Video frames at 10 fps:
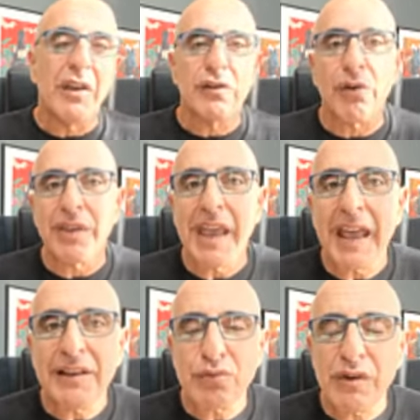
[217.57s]
So the
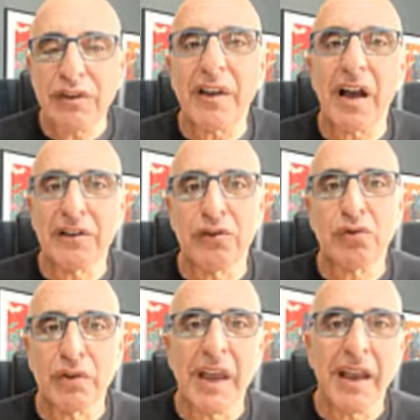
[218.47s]
end result
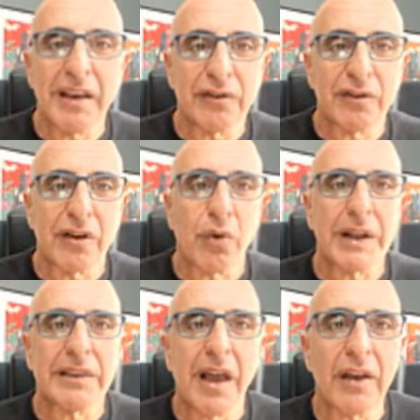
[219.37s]
today is
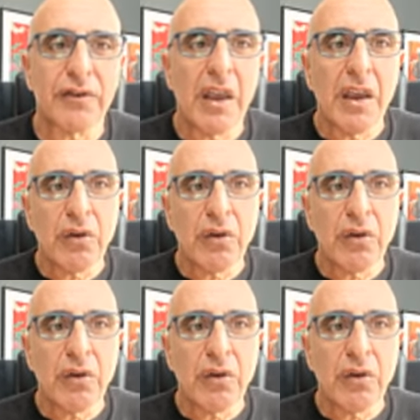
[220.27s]
quite nice.